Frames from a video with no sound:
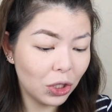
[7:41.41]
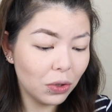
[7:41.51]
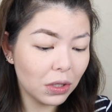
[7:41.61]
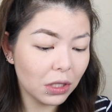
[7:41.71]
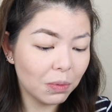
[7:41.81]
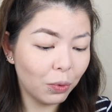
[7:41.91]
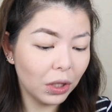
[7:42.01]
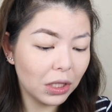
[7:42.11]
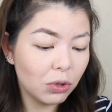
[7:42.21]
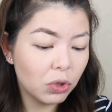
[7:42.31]
Use the
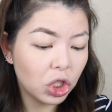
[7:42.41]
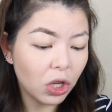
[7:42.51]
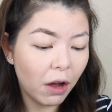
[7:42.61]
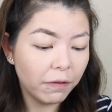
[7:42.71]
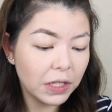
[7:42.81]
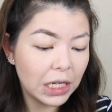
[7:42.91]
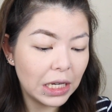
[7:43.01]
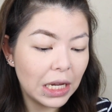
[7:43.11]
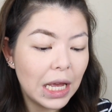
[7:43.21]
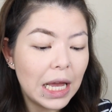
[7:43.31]
spoolie to
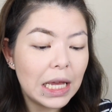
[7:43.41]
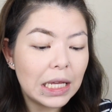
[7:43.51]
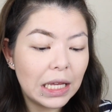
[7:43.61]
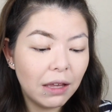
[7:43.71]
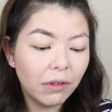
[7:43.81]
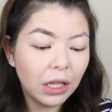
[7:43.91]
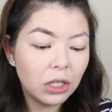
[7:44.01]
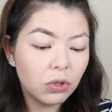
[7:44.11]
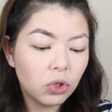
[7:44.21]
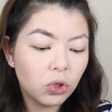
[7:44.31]
soften,
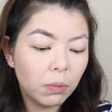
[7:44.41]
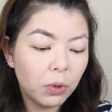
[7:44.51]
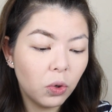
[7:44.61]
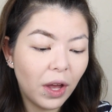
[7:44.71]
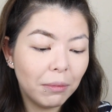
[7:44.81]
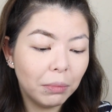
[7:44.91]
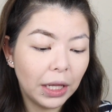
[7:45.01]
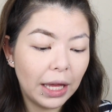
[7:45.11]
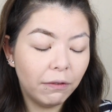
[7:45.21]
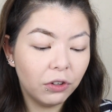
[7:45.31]
evenly distribute, and
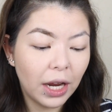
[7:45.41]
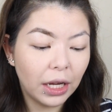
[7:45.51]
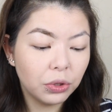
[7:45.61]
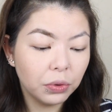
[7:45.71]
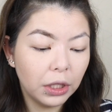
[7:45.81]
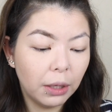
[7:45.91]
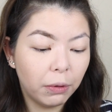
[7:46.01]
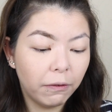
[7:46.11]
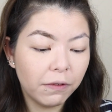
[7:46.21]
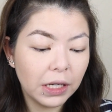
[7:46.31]
blend for naturally
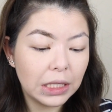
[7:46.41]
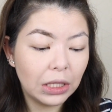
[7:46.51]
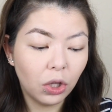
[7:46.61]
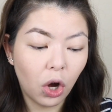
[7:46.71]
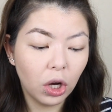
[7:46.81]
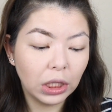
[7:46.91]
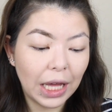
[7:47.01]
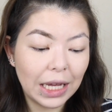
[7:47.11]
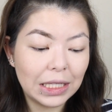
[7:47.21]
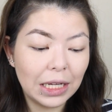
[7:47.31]
perfected,
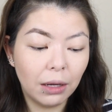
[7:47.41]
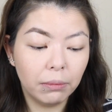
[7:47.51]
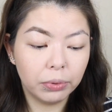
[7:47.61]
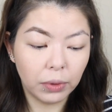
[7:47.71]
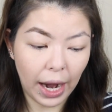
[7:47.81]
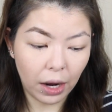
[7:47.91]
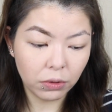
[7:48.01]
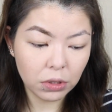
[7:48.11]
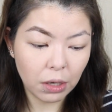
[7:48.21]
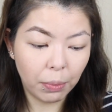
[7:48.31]
long-lasting
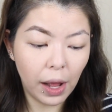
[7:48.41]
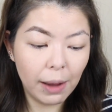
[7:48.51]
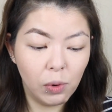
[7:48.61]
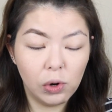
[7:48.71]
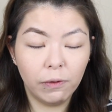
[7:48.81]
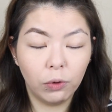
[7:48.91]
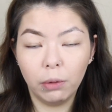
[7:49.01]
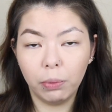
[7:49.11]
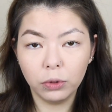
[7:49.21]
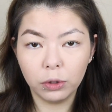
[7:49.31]
brows. Apply more for
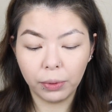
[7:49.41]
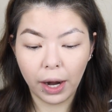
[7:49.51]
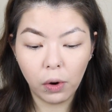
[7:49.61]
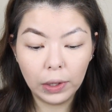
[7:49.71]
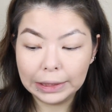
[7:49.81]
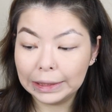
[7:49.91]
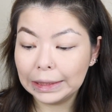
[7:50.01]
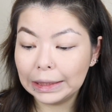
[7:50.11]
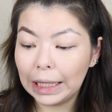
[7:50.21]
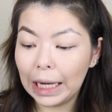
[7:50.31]
a bolder brow.
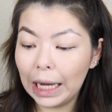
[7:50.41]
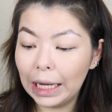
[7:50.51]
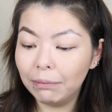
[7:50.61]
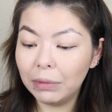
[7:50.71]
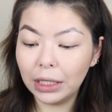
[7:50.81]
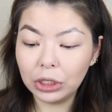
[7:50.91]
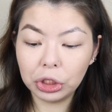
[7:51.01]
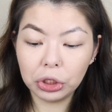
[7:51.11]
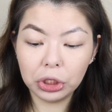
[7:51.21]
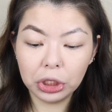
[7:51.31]
I'm not
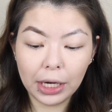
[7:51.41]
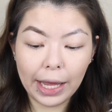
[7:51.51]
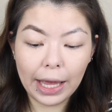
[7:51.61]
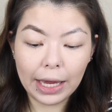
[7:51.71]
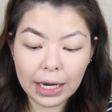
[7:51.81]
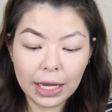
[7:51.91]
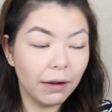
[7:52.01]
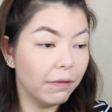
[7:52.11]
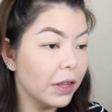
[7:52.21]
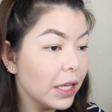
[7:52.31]
sure any
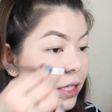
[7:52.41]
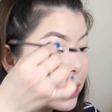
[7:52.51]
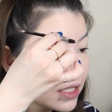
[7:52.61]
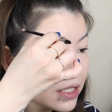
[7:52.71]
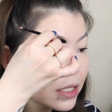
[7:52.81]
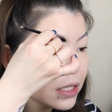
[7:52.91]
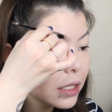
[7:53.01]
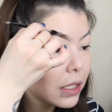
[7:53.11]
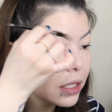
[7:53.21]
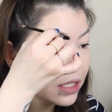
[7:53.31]
of this
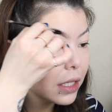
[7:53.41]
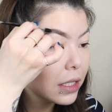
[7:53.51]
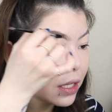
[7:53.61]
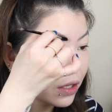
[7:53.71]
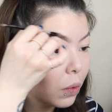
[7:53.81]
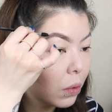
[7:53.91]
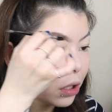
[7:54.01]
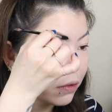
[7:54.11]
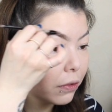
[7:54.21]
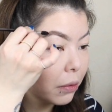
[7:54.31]
is gonna
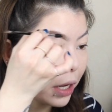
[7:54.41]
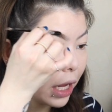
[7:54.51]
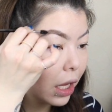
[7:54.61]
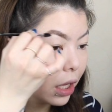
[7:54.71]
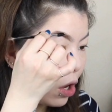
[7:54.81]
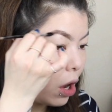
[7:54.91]
work for me.